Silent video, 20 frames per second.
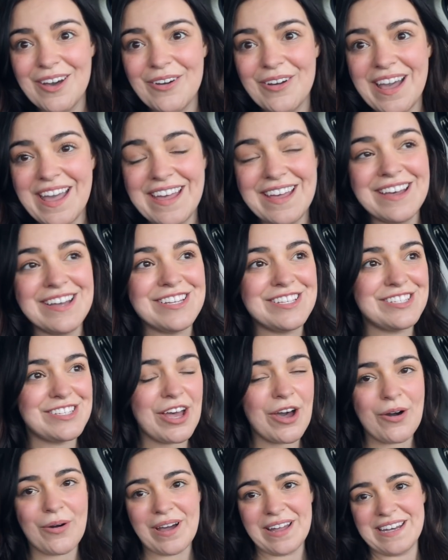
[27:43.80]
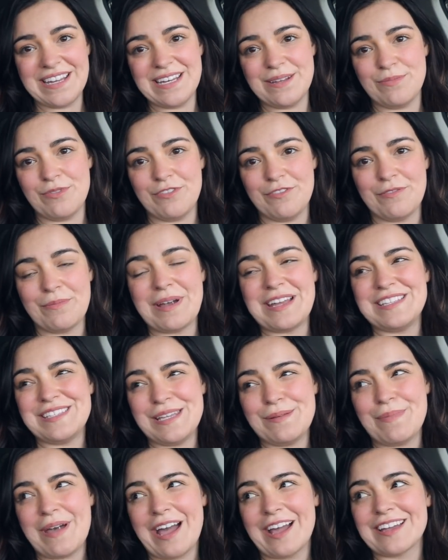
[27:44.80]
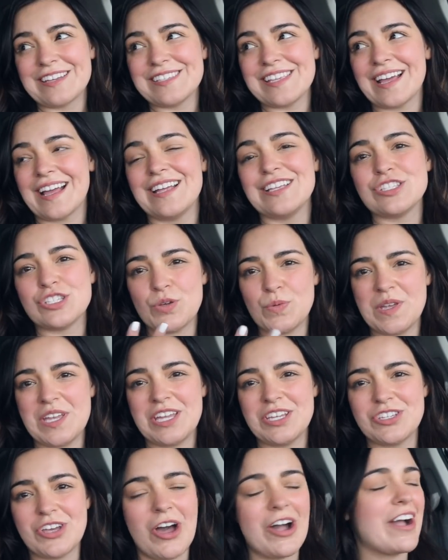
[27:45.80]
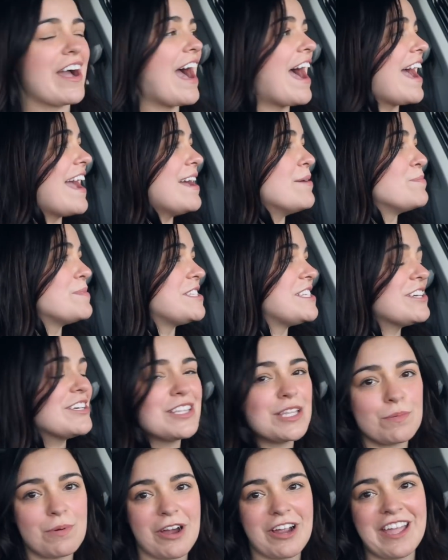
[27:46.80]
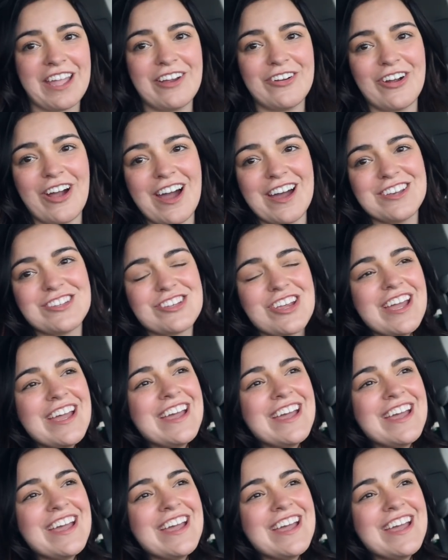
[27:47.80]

Okay, so I need to move my seat back a second so we can talk. I am still in the parking garage.